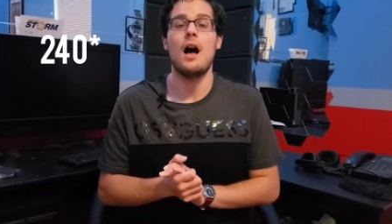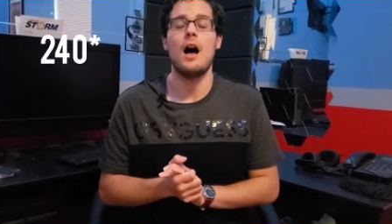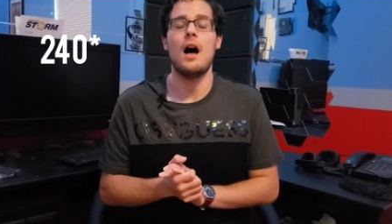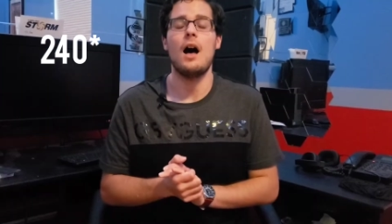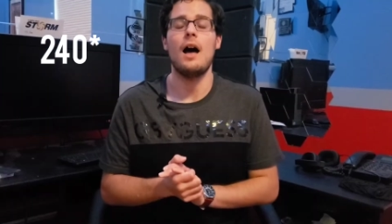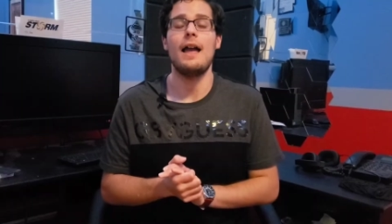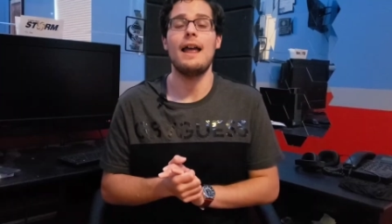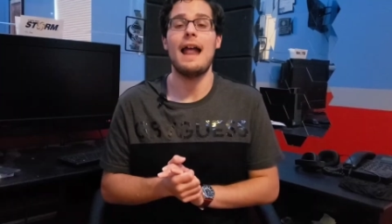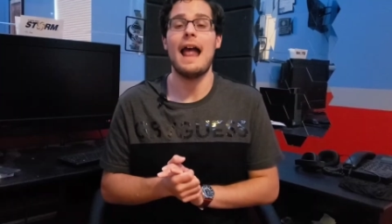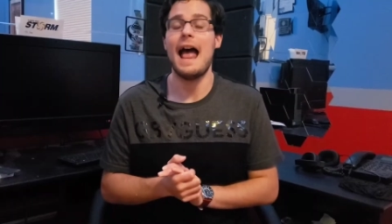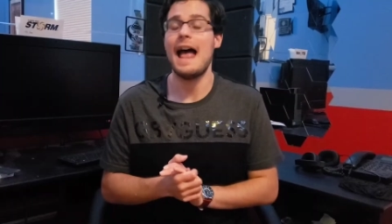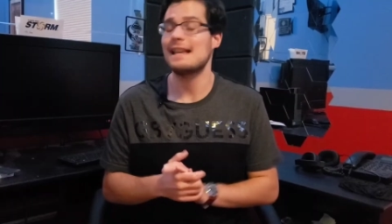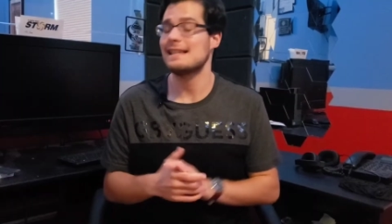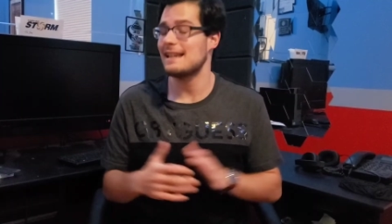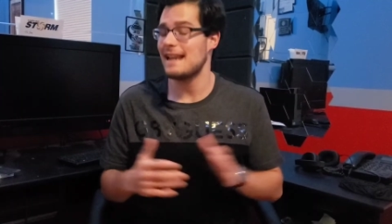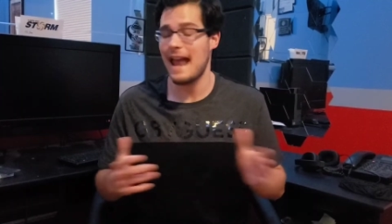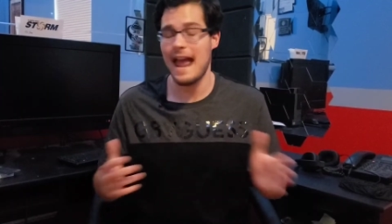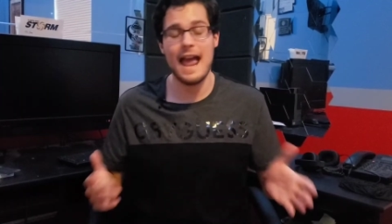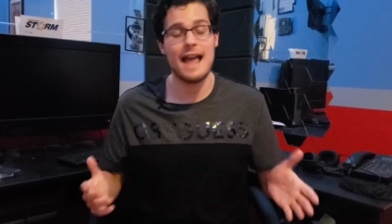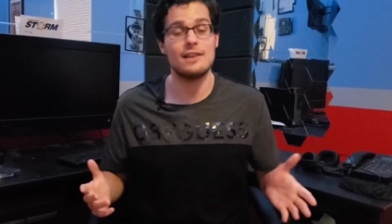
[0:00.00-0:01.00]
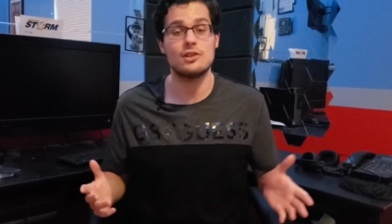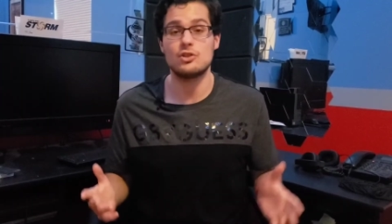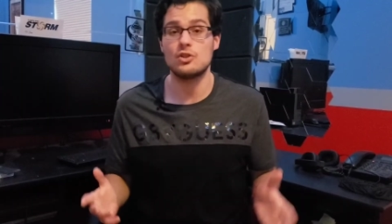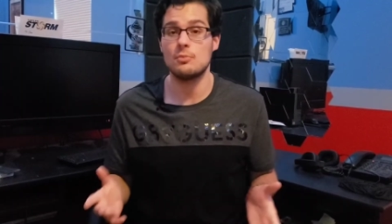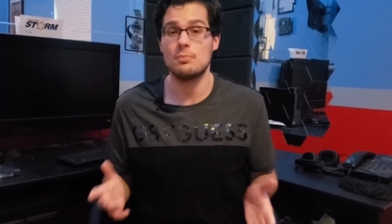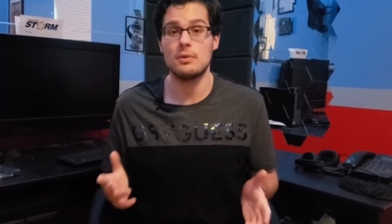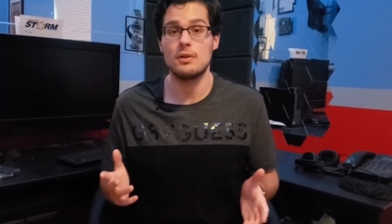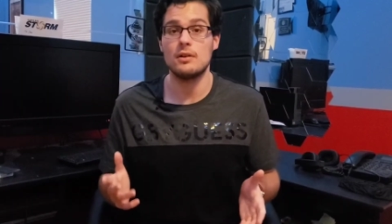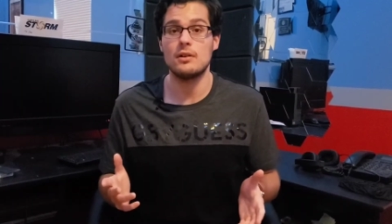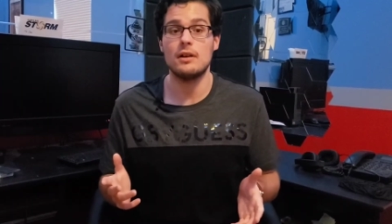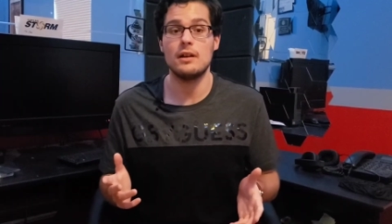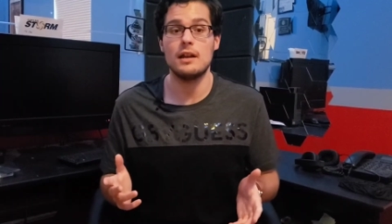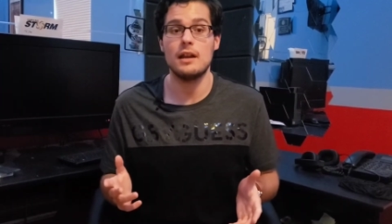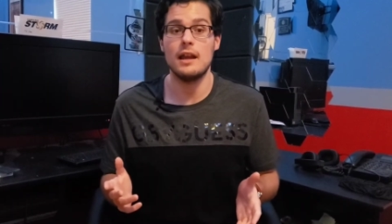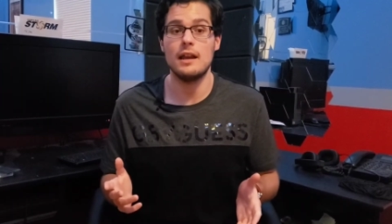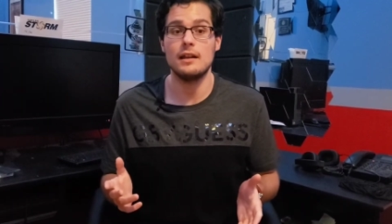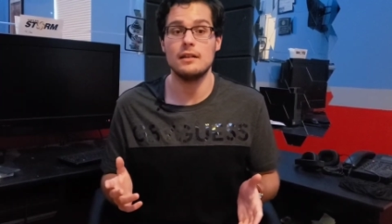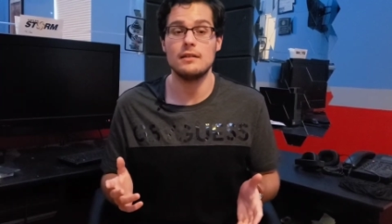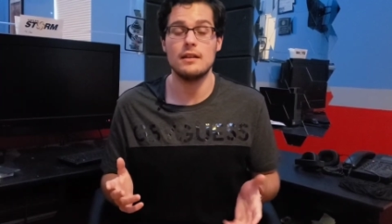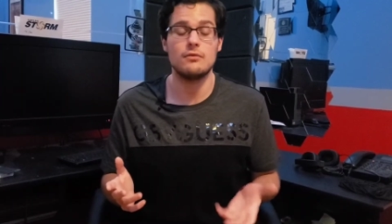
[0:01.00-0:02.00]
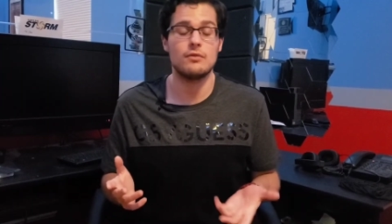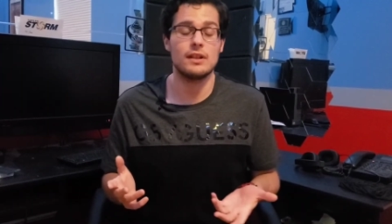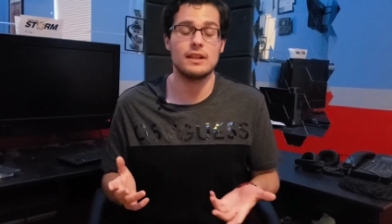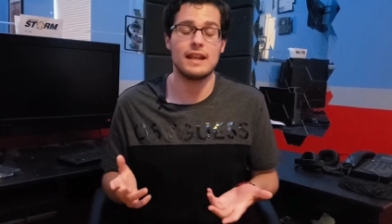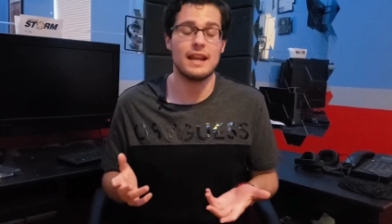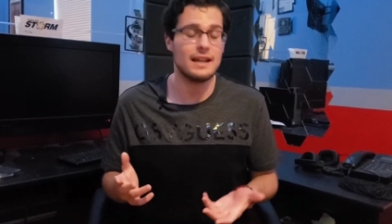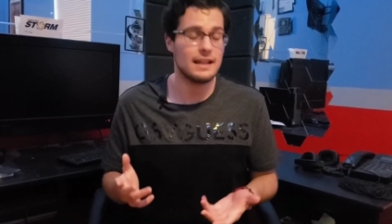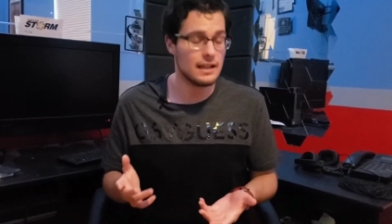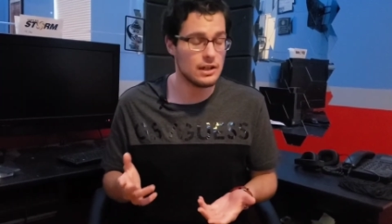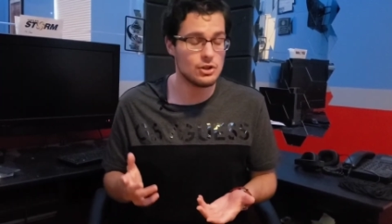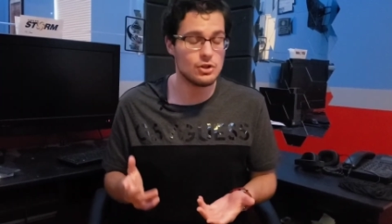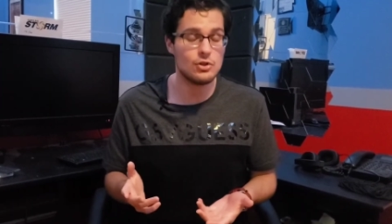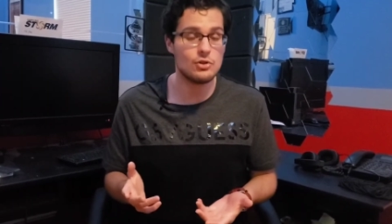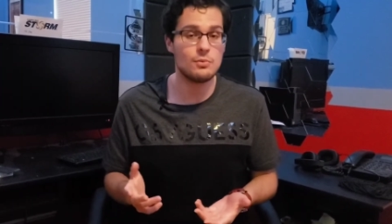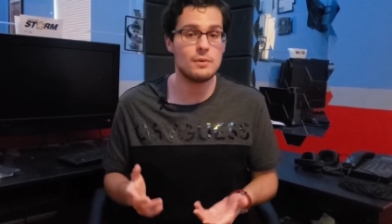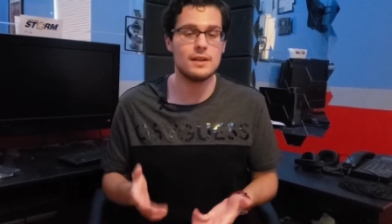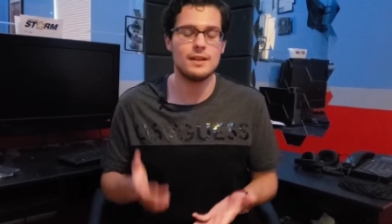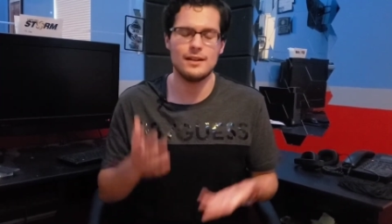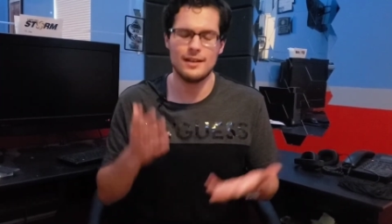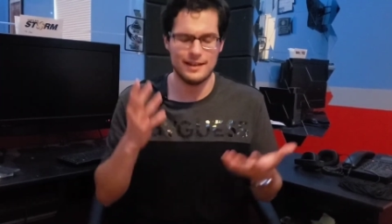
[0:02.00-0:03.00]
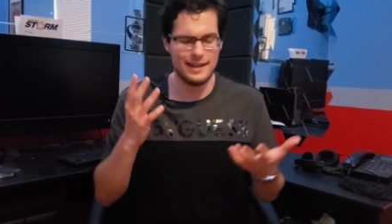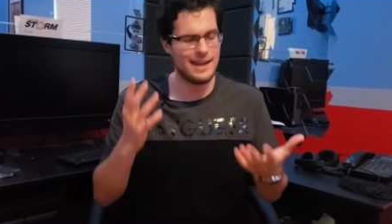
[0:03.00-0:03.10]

Uh, it hasn't had super and really any issues with it.